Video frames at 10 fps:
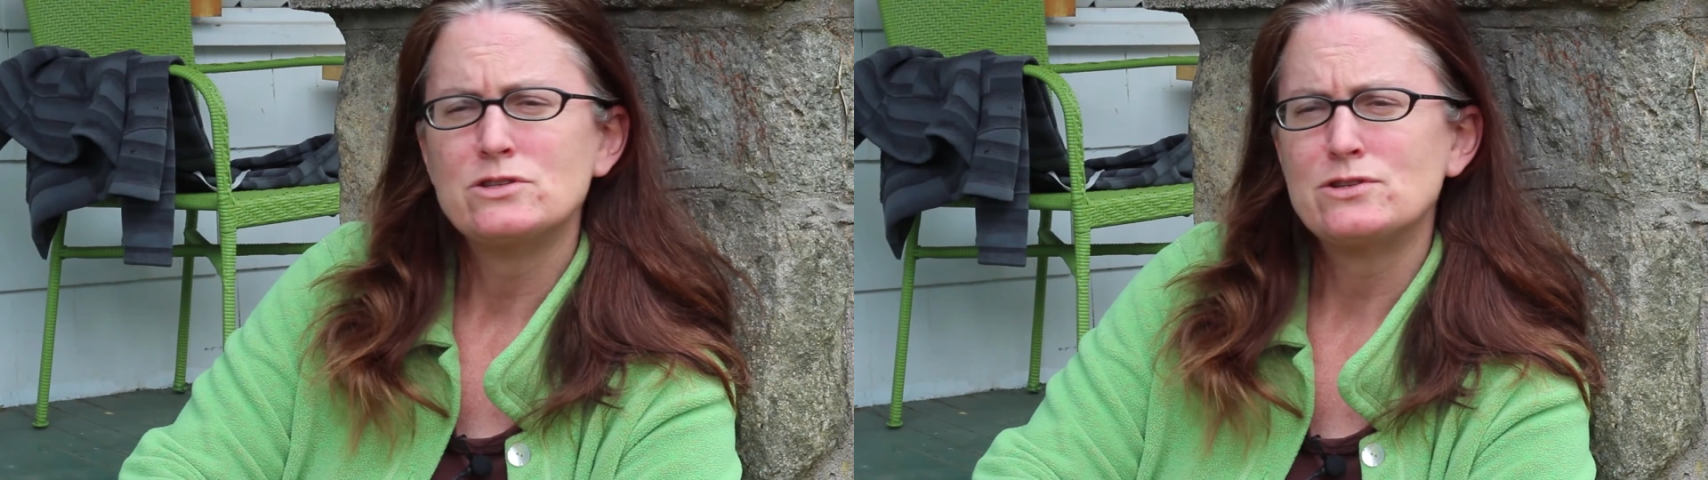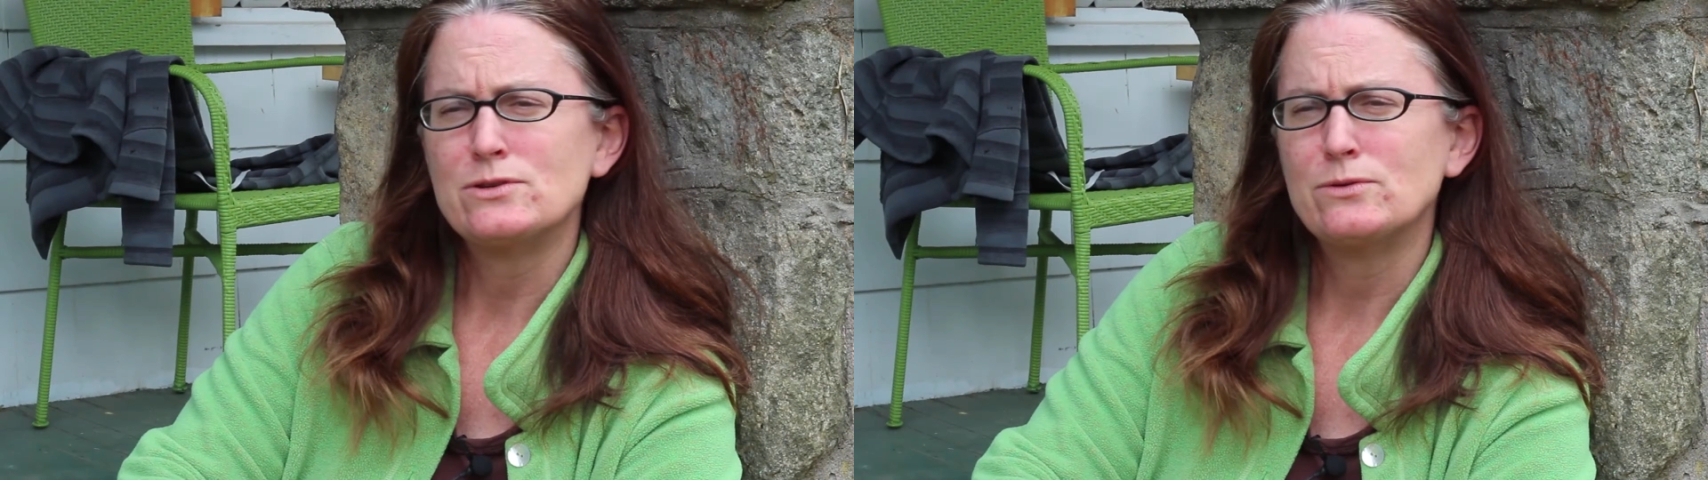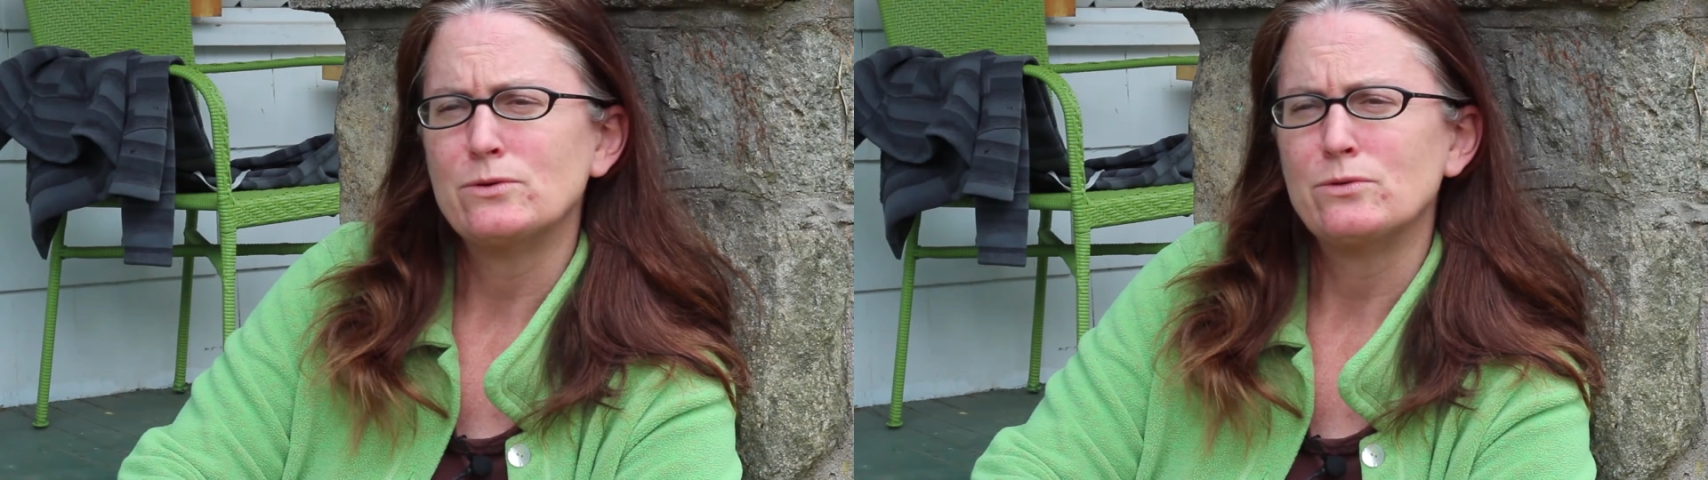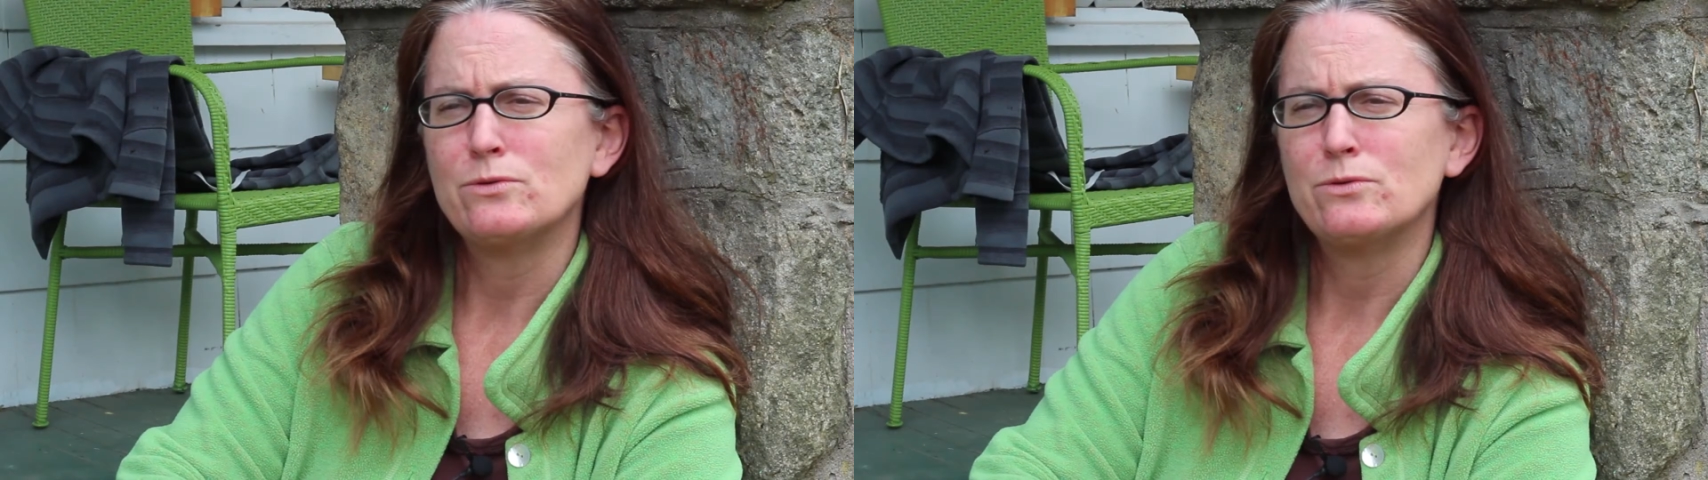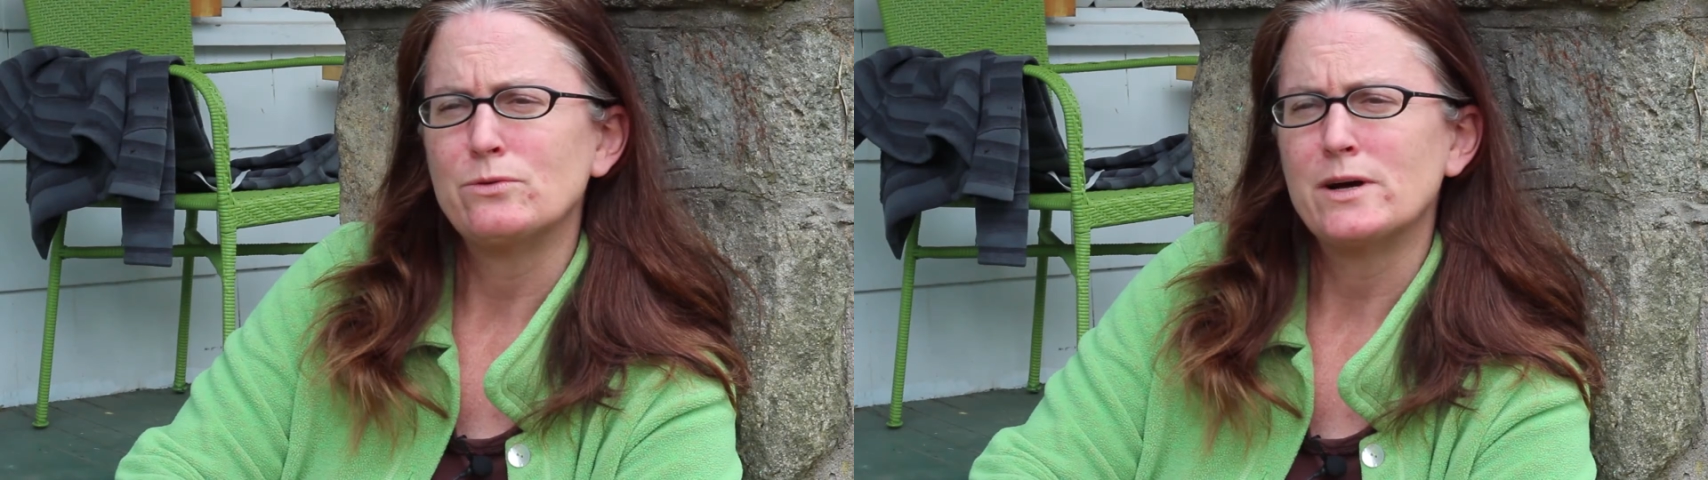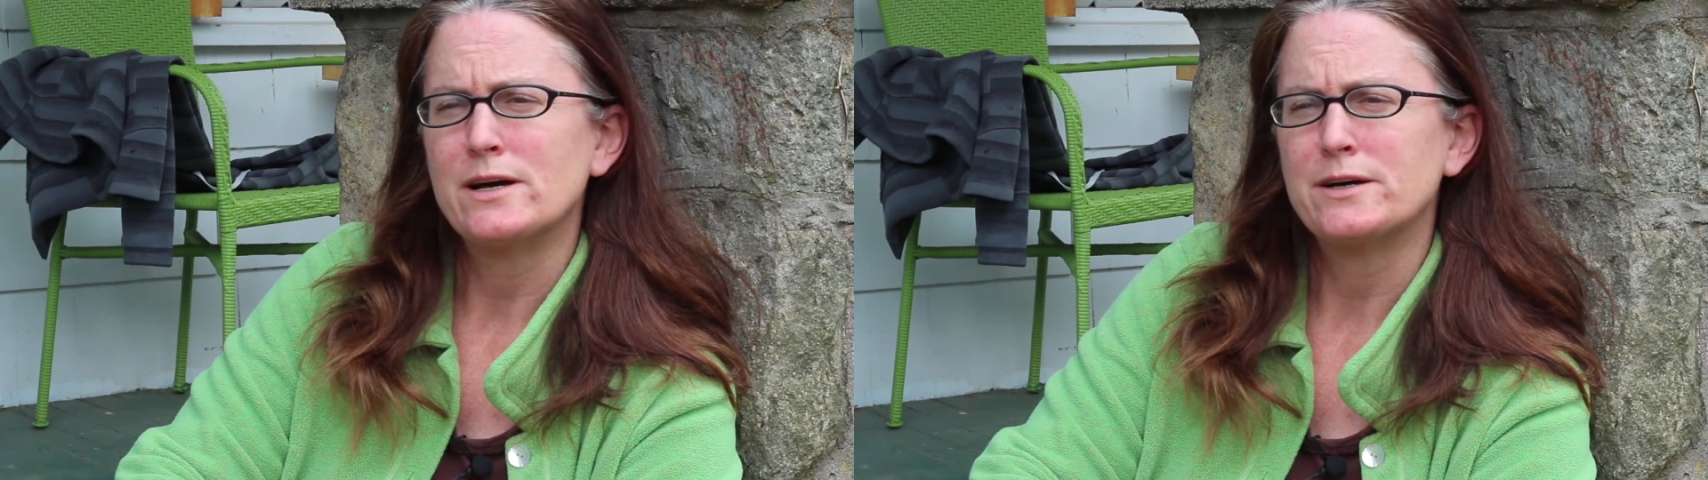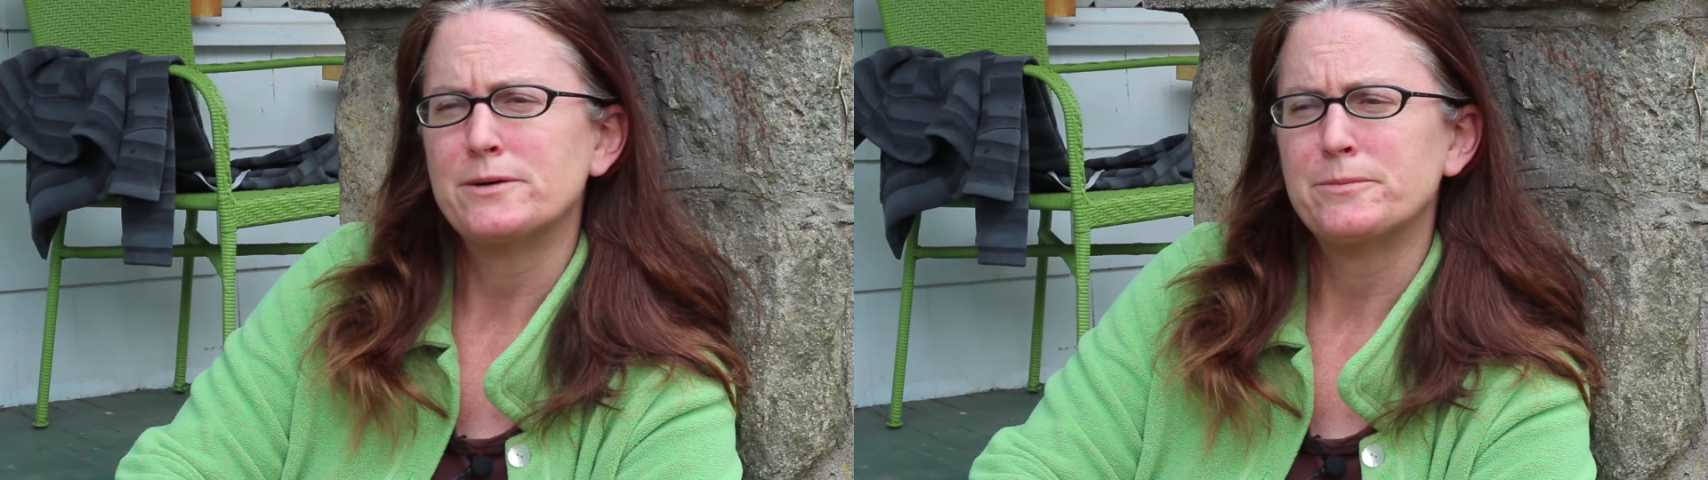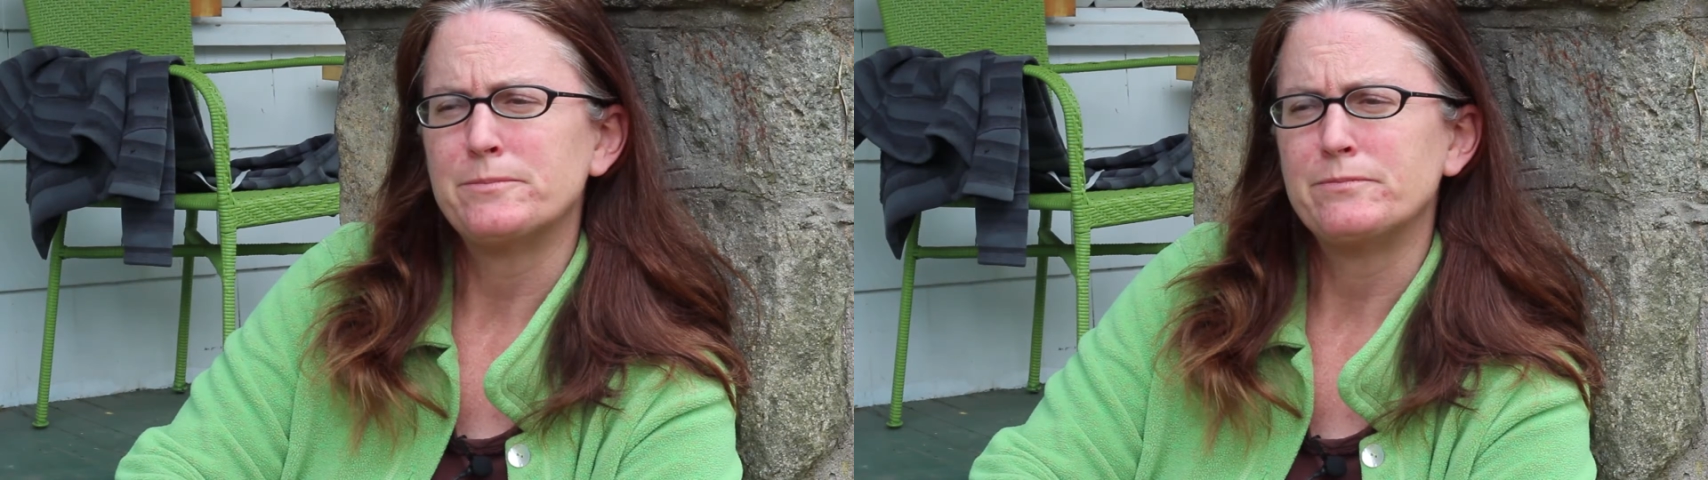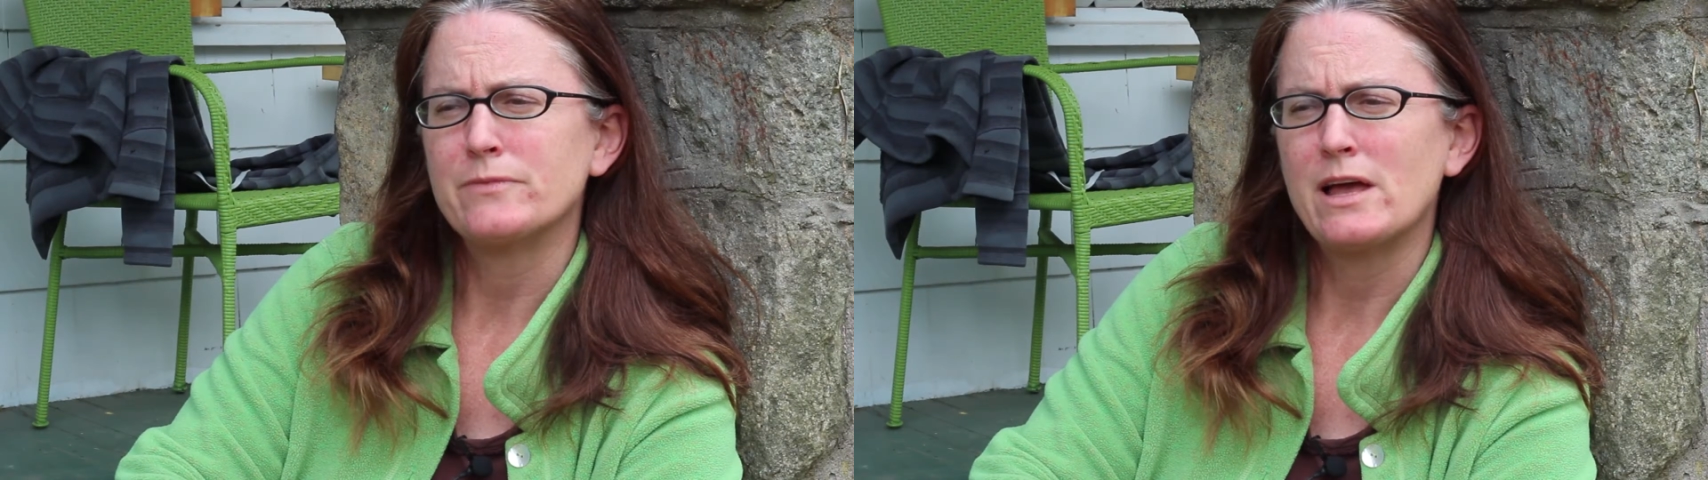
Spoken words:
to I